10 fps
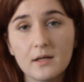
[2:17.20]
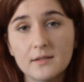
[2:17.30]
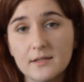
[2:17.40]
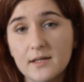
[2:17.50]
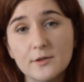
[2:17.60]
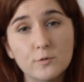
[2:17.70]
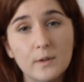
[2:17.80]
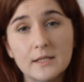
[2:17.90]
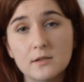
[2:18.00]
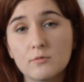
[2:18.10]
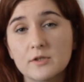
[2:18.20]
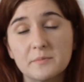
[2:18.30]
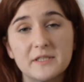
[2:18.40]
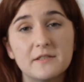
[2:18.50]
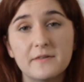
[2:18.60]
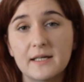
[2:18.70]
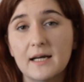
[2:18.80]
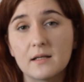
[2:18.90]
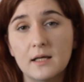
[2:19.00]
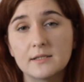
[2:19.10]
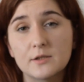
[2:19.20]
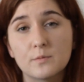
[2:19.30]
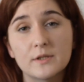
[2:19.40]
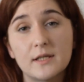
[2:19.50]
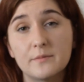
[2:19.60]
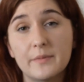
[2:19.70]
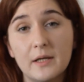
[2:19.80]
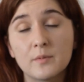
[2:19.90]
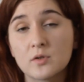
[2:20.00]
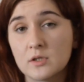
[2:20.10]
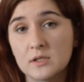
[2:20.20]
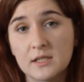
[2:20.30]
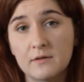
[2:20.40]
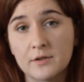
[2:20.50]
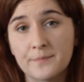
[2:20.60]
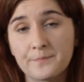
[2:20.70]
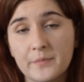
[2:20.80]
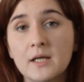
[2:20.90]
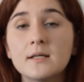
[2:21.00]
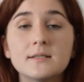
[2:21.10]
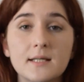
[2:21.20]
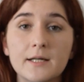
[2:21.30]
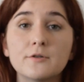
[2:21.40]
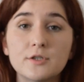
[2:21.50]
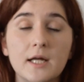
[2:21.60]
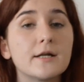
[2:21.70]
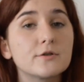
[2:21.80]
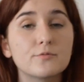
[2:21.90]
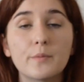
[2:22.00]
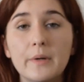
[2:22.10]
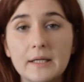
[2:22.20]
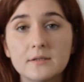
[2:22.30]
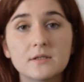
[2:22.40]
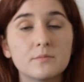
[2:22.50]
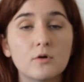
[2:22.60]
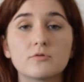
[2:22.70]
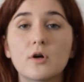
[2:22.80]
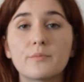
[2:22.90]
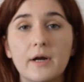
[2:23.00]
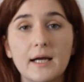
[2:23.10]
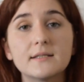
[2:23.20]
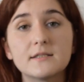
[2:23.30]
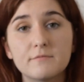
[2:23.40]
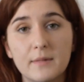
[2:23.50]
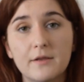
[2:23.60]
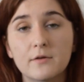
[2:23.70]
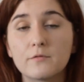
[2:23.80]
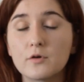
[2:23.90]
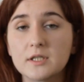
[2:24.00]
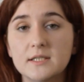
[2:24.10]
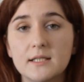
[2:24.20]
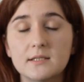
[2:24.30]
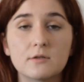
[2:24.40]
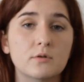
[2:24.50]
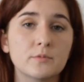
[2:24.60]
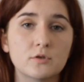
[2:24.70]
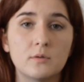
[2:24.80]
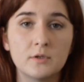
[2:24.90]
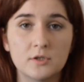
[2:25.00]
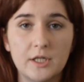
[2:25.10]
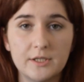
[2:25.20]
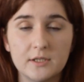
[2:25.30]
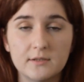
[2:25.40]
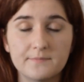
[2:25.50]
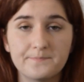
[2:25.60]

that otherwise locus-specific analyses would not be able to discover. Cytogenetics remains the most comprehensive method for assessing chromosomal changes.